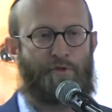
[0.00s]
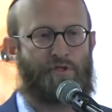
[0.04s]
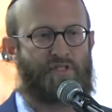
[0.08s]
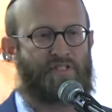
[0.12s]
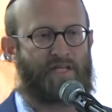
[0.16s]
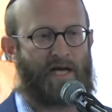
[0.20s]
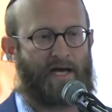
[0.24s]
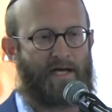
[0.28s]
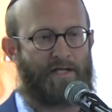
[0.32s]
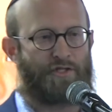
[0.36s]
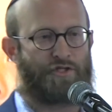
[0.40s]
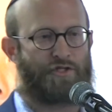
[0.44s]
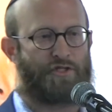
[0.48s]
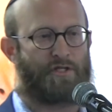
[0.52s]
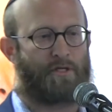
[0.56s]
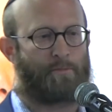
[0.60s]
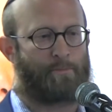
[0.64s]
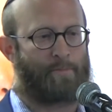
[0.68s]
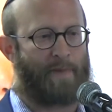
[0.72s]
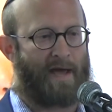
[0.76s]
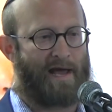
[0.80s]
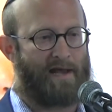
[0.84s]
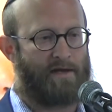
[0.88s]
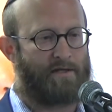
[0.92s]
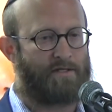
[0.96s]
mutation, a
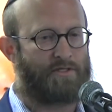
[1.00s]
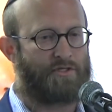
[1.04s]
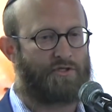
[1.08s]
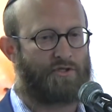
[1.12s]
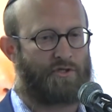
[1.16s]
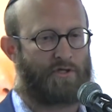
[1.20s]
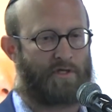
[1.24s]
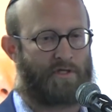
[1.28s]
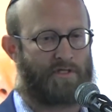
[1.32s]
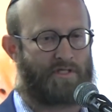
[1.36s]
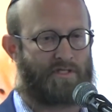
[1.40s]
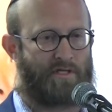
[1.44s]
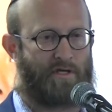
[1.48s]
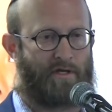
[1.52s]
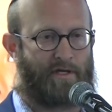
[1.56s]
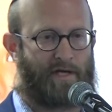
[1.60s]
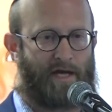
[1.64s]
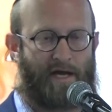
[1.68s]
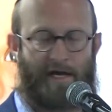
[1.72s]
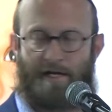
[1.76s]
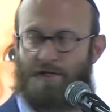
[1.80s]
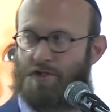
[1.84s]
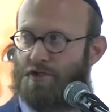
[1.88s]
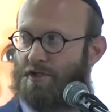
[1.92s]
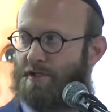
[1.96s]
balanced
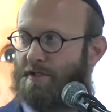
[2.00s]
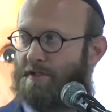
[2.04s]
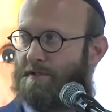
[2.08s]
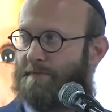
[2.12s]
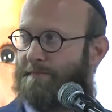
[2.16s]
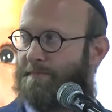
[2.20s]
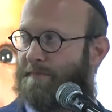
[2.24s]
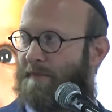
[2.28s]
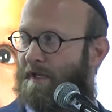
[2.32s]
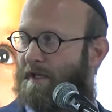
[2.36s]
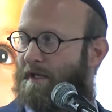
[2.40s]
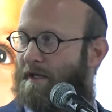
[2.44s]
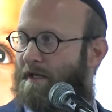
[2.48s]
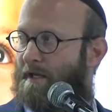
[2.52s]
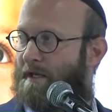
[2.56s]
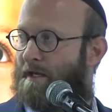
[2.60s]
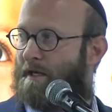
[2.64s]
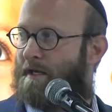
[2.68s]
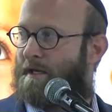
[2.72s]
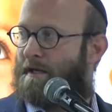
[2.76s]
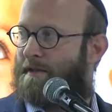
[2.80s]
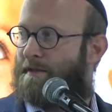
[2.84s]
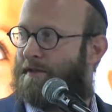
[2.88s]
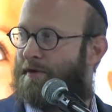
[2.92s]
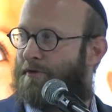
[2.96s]
translocation,
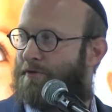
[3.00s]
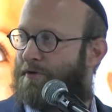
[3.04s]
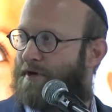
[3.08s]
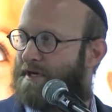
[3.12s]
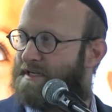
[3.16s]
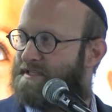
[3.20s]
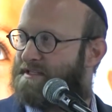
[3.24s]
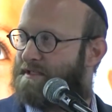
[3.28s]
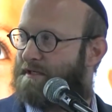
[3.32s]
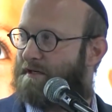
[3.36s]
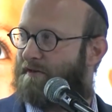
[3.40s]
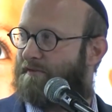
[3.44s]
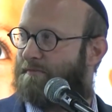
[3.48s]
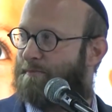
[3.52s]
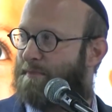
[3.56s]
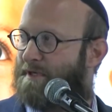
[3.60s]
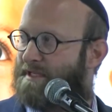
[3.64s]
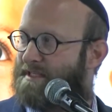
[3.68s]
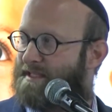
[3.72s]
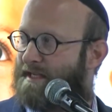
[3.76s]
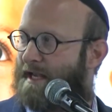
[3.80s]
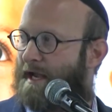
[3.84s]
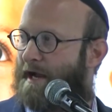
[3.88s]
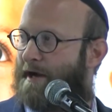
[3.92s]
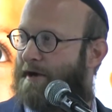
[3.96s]
the risk of
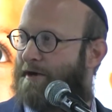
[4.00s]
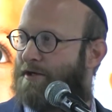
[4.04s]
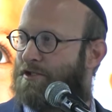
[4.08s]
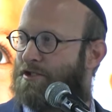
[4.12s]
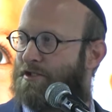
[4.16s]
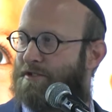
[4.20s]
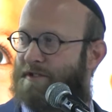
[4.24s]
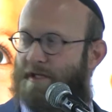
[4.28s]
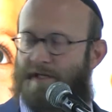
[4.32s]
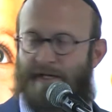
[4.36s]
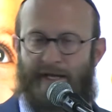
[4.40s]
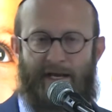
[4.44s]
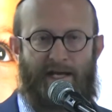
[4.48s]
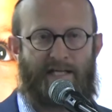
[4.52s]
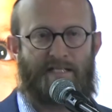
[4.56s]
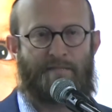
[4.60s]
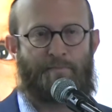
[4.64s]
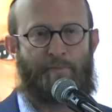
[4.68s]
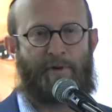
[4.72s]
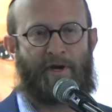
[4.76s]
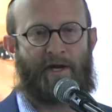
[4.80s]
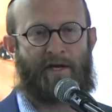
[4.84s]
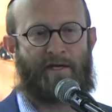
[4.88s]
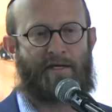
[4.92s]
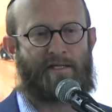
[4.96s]
miscarriage in the
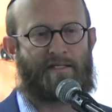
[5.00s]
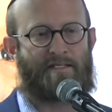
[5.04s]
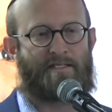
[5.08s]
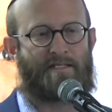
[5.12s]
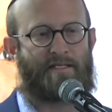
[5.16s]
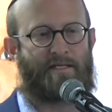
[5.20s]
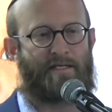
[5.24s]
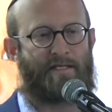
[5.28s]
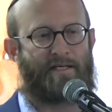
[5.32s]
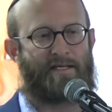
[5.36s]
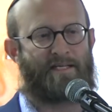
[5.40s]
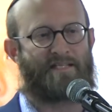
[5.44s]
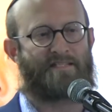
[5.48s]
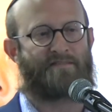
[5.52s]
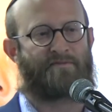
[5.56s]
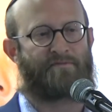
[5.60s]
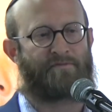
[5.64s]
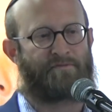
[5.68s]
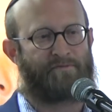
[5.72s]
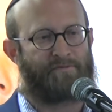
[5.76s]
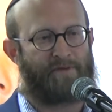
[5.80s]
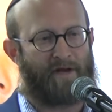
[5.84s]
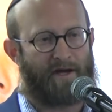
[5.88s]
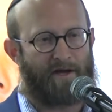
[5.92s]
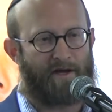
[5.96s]
next pregnancy is
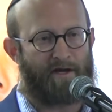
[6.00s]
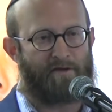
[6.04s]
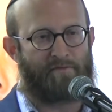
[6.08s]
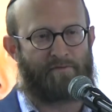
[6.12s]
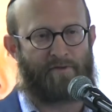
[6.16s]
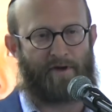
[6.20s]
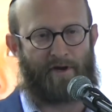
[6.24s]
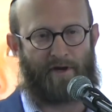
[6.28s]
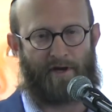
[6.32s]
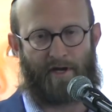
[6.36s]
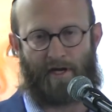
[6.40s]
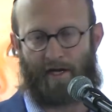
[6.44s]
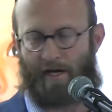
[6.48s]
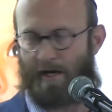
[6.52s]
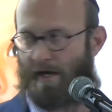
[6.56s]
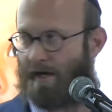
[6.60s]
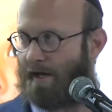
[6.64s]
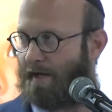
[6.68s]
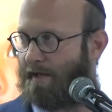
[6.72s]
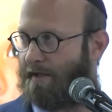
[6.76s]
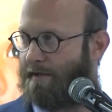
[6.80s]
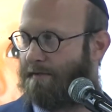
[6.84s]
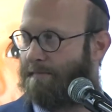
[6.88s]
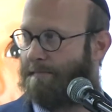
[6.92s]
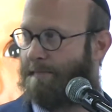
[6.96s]
very, very
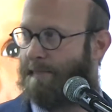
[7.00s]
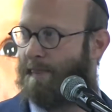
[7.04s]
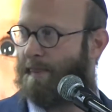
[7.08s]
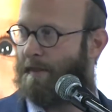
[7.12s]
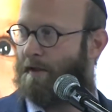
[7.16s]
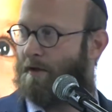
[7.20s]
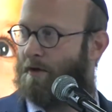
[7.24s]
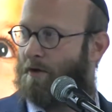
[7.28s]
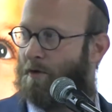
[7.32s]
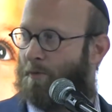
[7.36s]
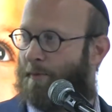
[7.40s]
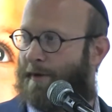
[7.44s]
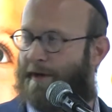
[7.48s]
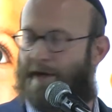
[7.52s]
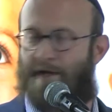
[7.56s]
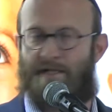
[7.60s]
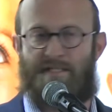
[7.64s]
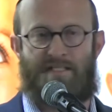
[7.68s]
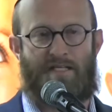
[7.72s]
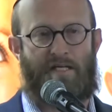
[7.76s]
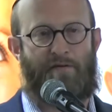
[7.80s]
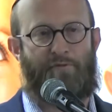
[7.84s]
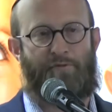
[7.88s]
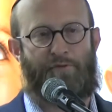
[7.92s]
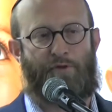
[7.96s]
high.
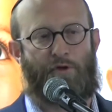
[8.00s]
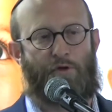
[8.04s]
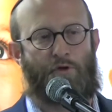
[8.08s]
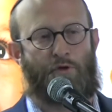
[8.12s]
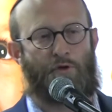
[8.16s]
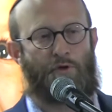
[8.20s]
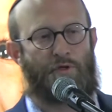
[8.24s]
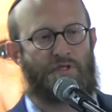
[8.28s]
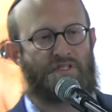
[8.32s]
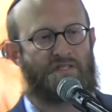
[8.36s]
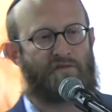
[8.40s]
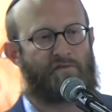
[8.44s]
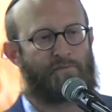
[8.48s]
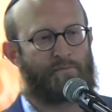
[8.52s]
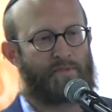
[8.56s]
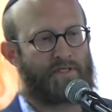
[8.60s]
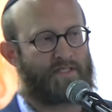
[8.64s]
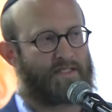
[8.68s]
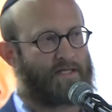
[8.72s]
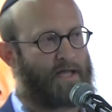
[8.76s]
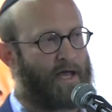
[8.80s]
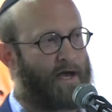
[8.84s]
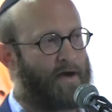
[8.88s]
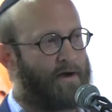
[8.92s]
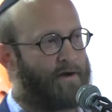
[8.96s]
Whereas if the cause of
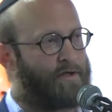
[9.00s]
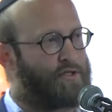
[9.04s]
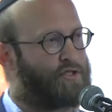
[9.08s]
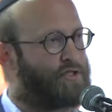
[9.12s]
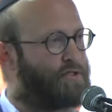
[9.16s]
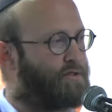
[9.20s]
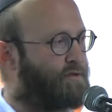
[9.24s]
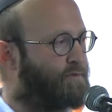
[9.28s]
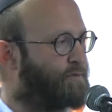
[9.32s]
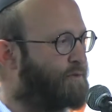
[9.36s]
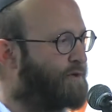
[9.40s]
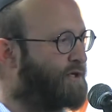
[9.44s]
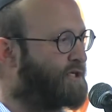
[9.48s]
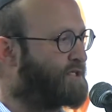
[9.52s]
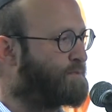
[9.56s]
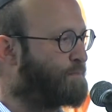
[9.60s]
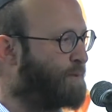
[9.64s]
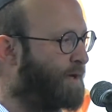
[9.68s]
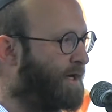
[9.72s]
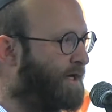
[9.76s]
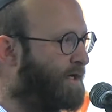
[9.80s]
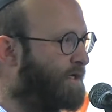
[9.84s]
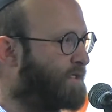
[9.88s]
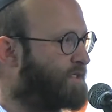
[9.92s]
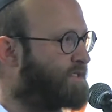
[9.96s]
miscarriage in the first
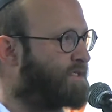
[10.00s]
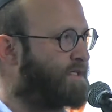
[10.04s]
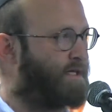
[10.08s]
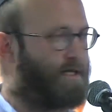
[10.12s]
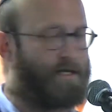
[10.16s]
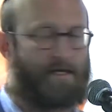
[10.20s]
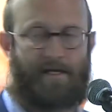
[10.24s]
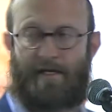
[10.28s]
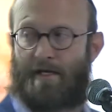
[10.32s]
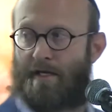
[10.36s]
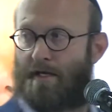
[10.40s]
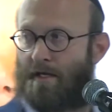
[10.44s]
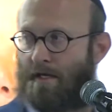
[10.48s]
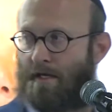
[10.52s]
pregnancy